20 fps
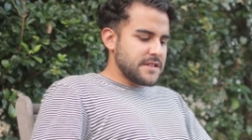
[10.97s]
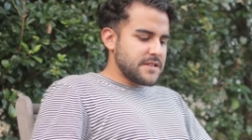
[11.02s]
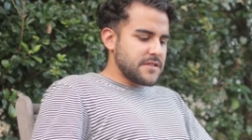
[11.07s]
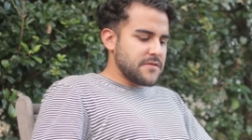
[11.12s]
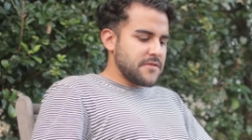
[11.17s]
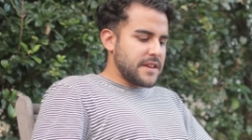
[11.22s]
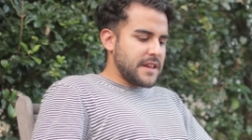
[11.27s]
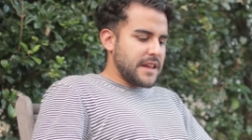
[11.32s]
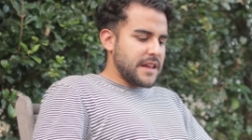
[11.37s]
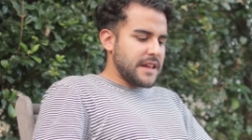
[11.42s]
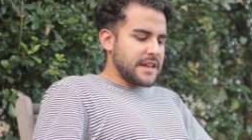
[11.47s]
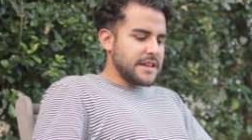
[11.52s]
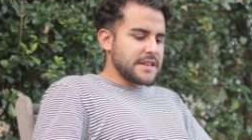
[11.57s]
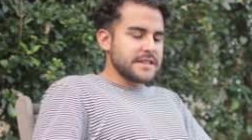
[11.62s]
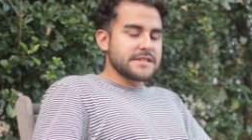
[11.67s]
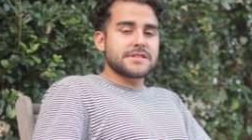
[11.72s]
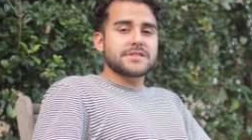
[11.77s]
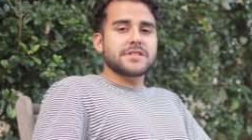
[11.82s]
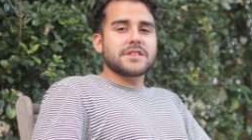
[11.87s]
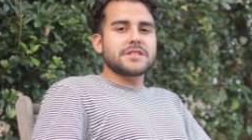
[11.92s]
are doing
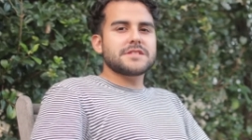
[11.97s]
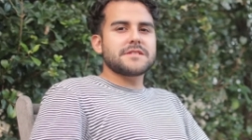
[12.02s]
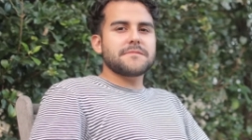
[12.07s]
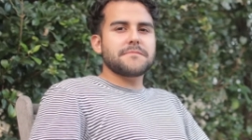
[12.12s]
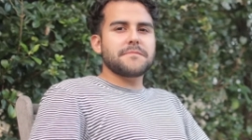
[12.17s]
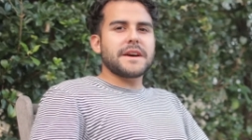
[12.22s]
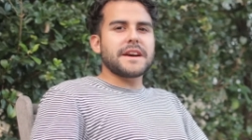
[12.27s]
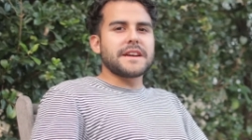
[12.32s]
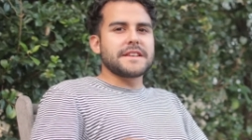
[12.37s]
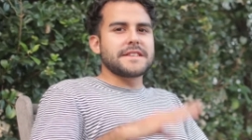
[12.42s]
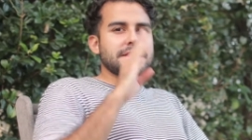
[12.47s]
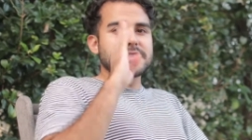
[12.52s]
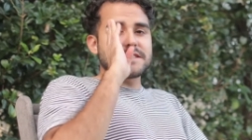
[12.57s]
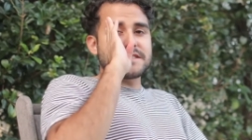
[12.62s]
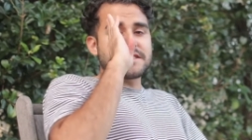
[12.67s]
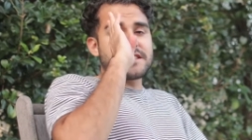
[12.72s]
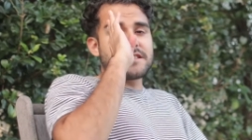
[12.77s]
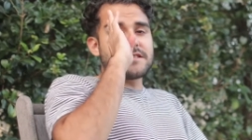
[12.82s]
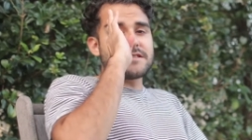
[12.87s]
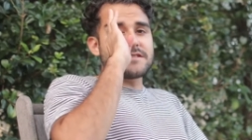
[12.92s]
is judging by a
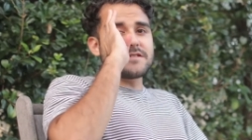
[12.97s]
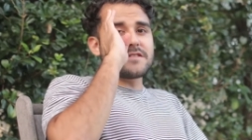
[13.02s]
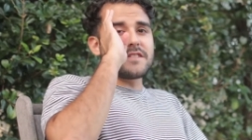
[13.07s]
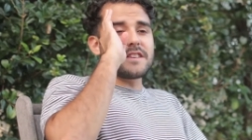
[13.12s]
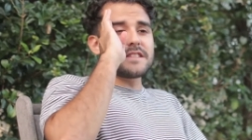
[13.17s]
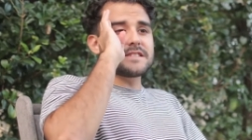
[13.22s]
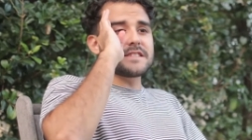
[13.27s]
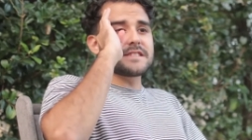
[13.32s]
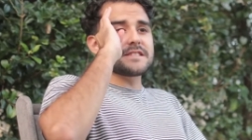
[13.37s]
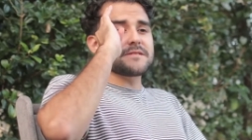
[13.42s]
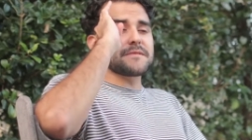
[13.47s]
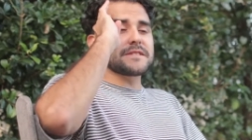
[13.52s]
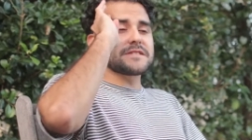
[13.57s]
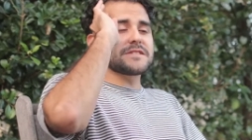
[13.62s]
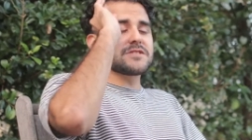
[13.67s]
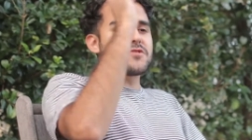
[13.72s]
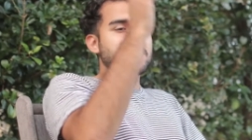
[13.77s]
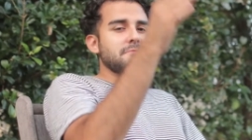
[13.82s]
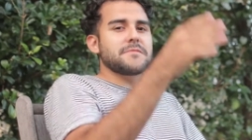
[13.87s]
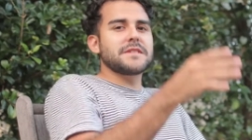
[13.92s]
distance. So let's say
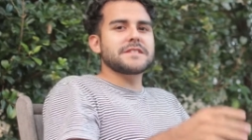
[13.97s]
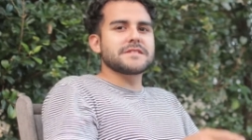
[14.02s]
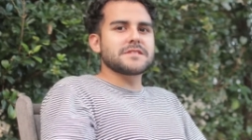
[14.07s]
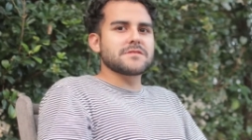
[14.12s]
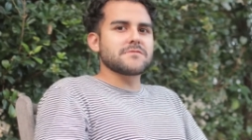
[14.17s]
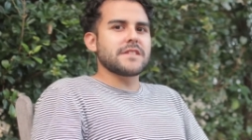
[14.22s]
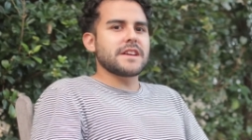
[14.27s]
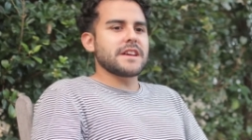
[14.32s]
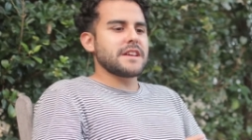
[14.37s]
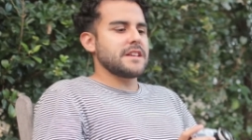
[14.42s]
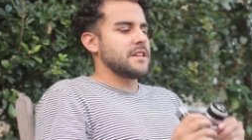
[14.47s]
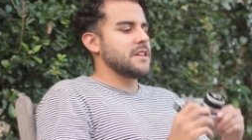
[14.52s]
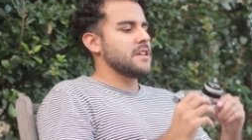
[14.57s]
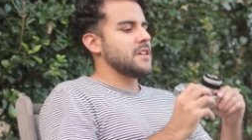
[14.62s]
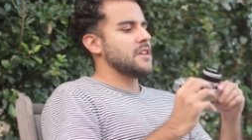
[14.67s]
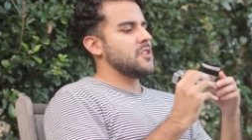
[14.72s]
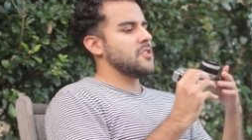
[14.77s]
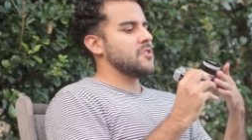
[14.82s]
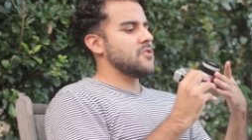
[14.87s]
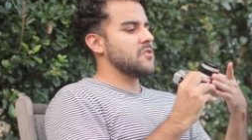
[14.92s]
something's two meters away.
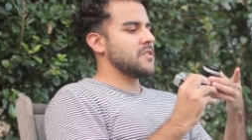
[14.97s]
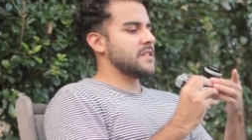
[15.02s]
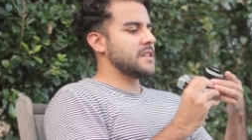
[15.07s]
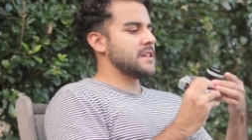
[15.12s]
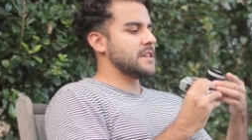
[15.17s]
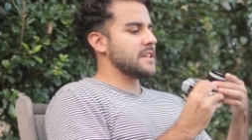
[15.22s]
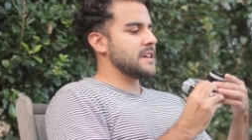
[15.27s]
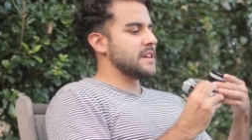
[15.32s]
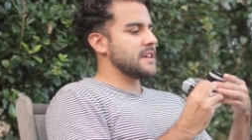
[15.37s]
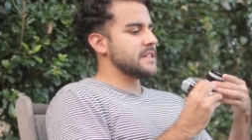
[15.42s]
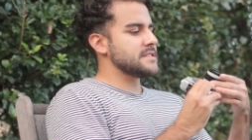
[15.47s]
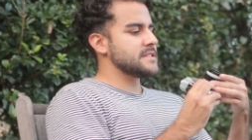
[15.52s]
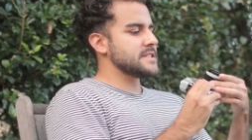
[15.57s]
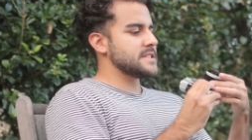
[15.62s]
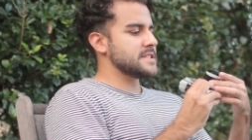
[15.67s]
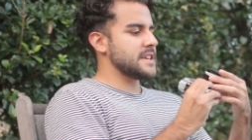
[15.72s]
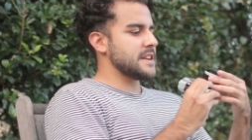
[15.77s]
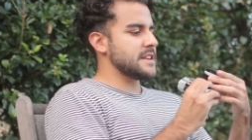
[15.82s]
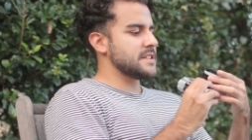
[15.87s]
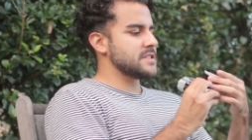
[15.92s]
Look at your lens,
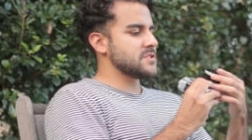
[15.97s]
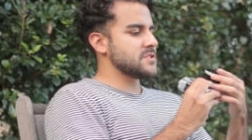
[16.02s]
you set it